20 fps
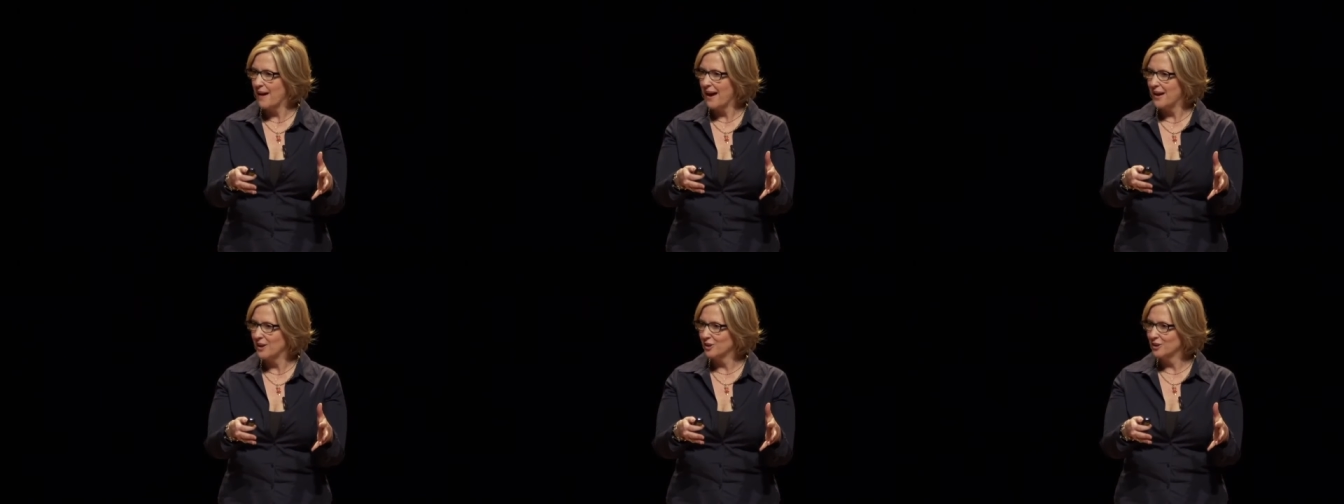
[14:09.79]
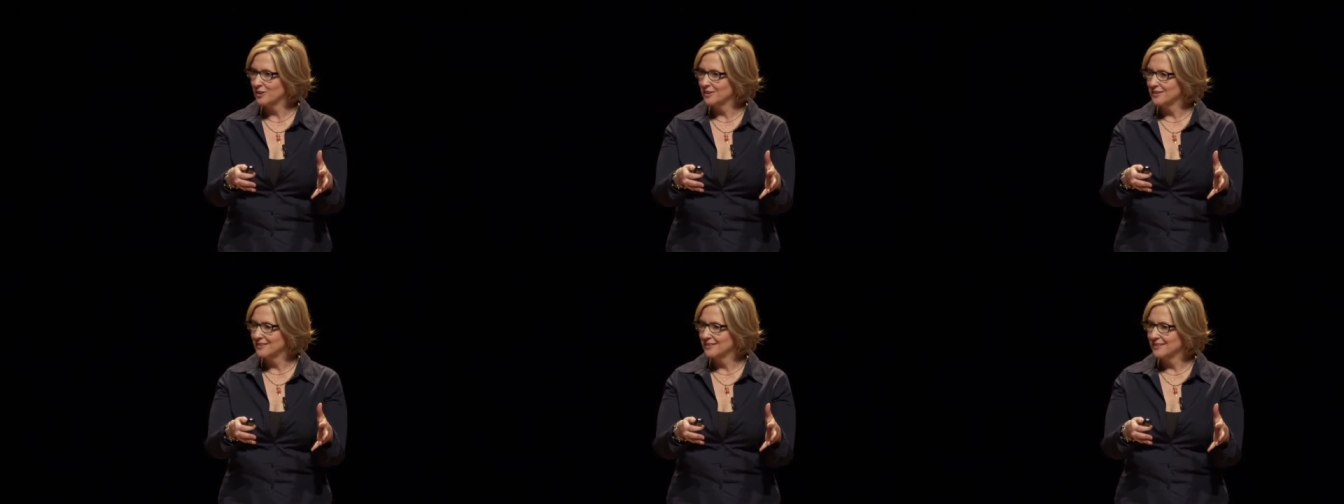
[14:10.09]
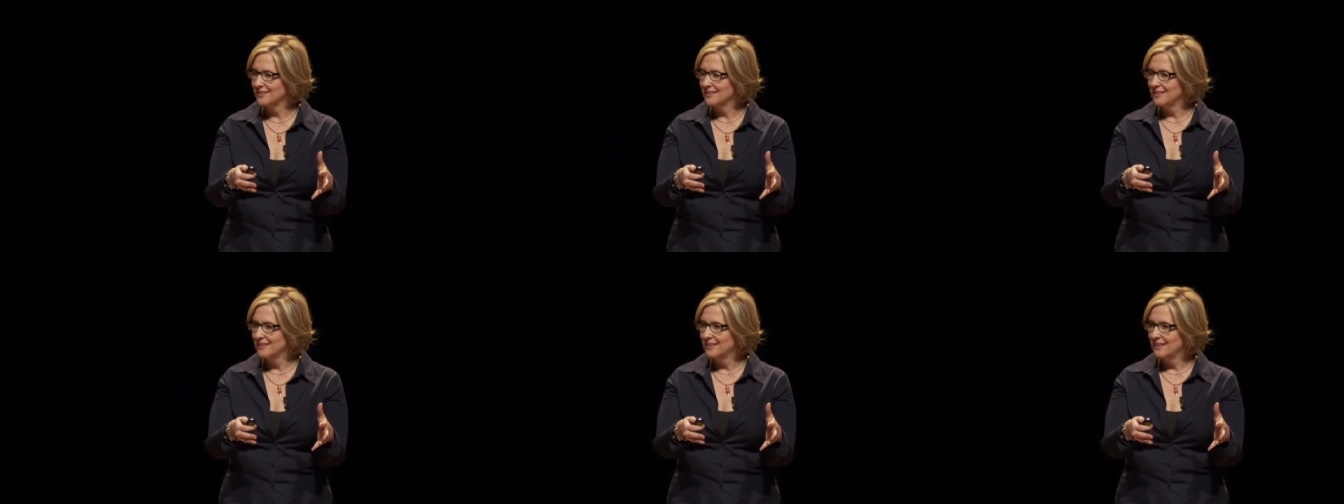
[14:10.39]
matter?
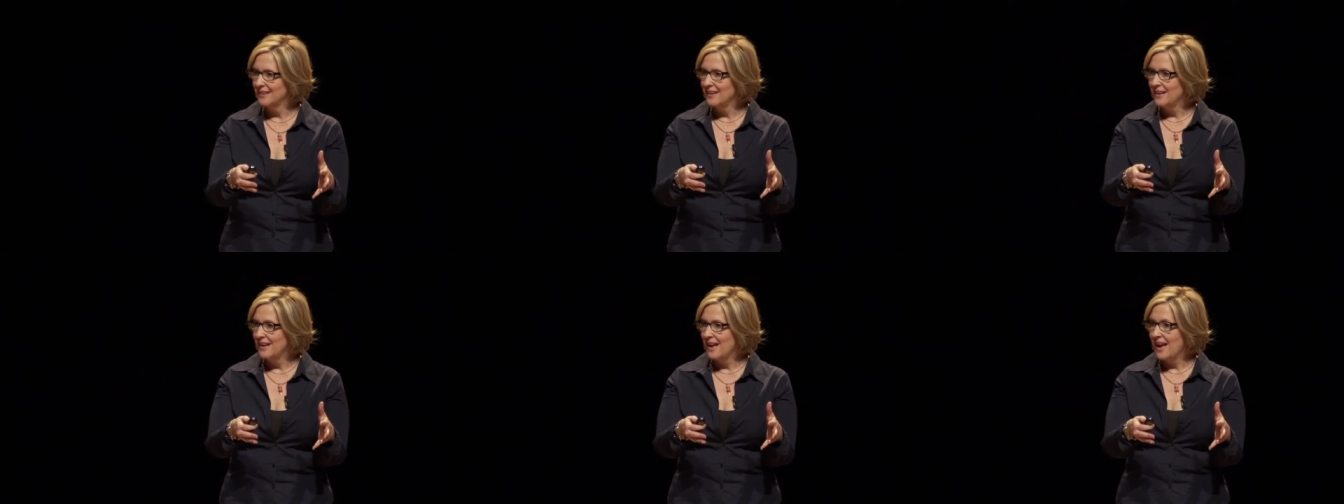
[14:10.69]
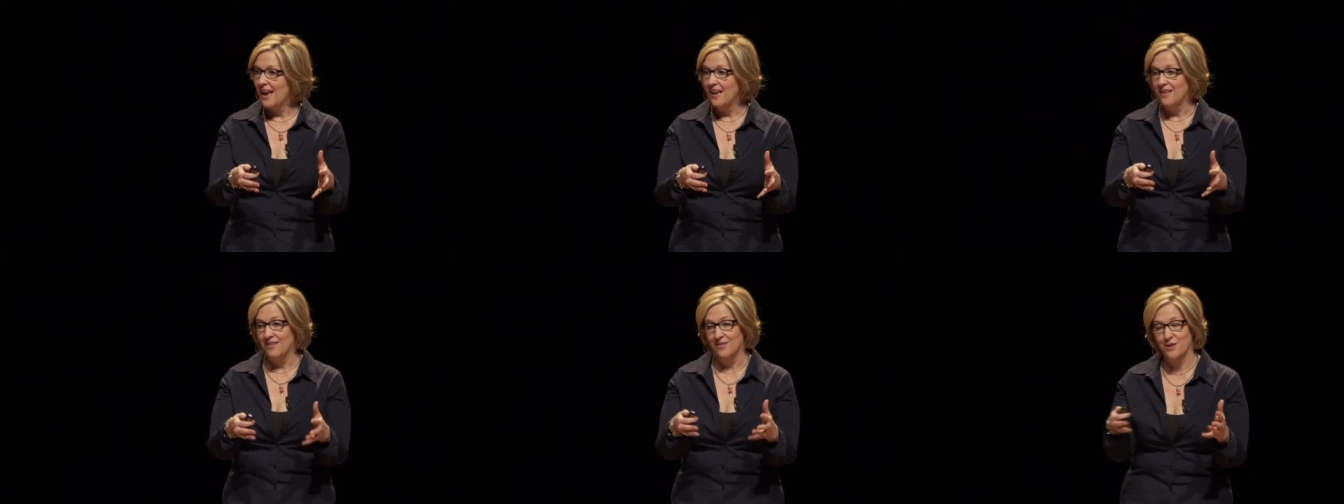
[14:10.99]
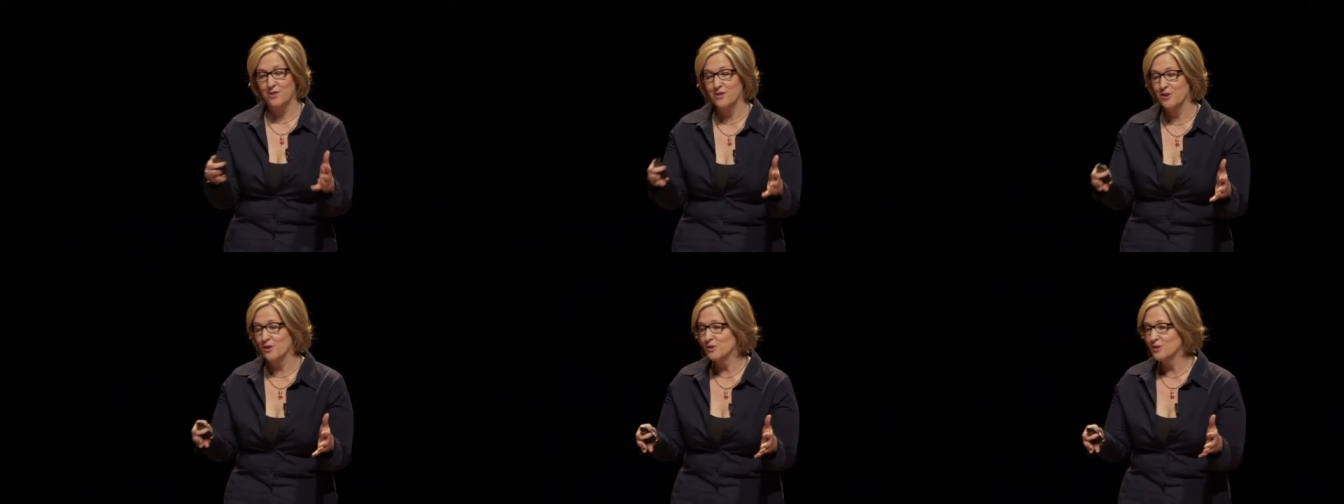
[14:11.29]

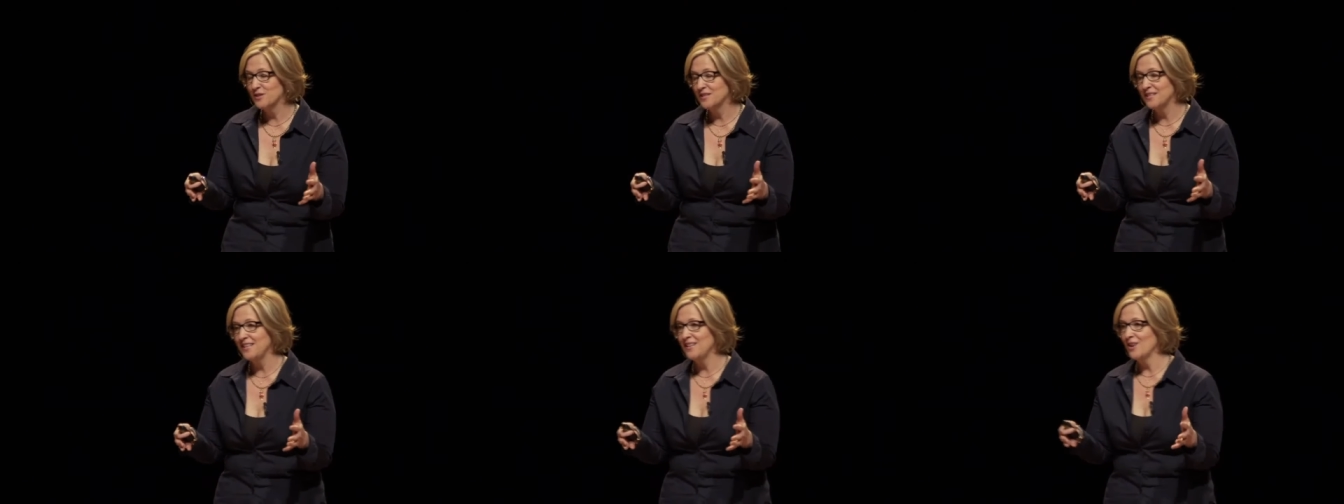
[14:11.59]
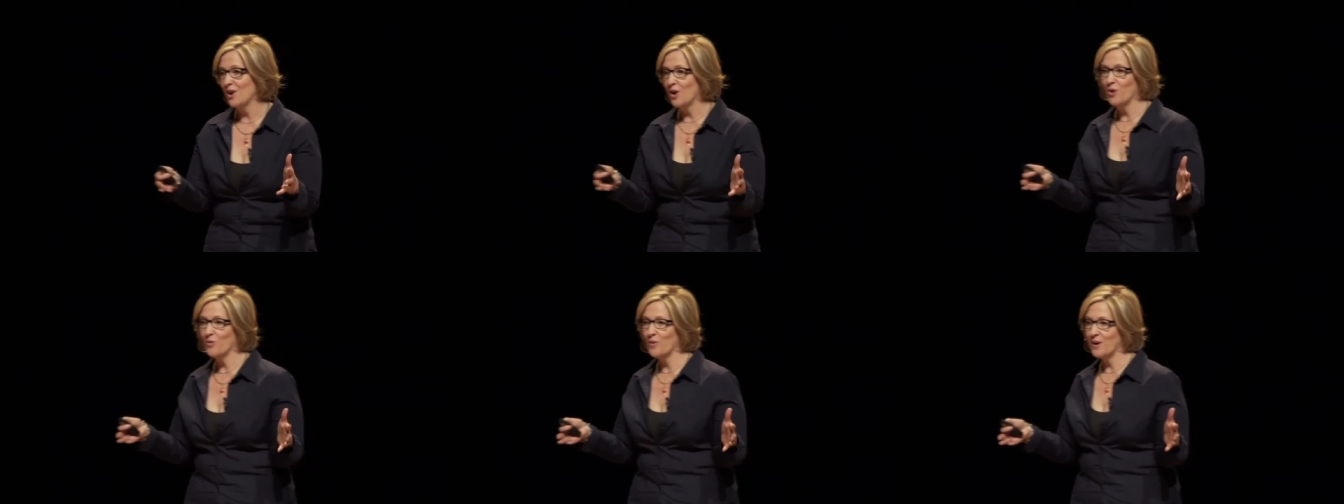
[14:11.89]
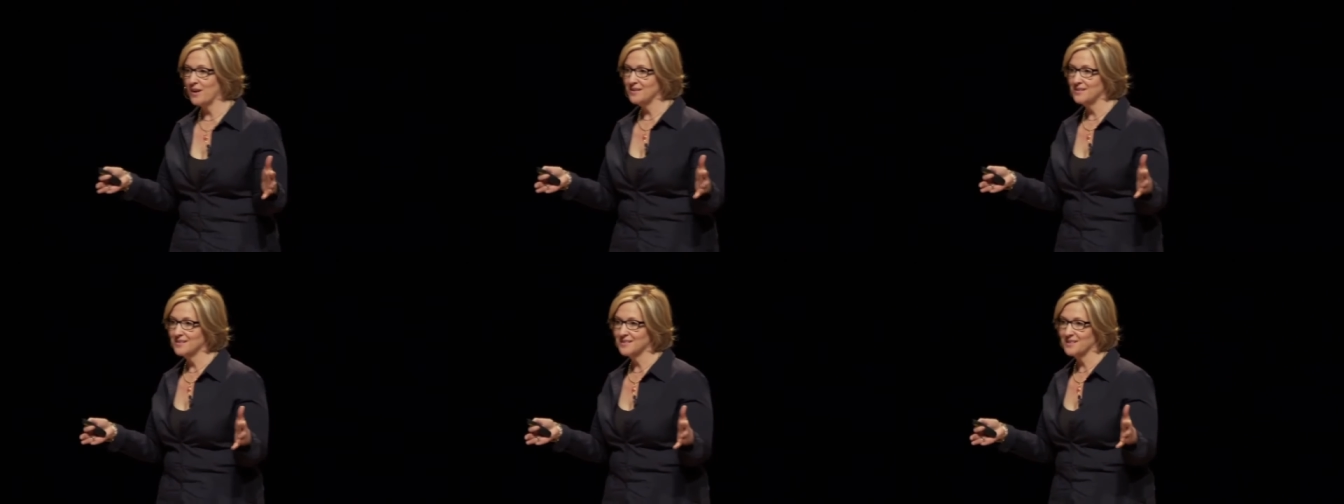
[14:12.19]
The third seat,
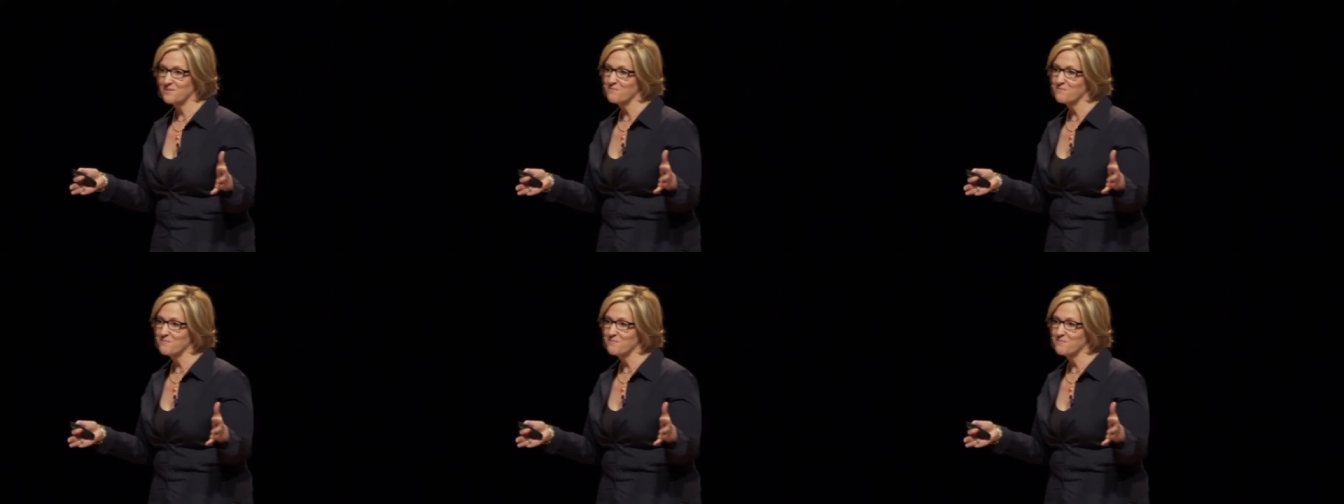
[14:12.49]
always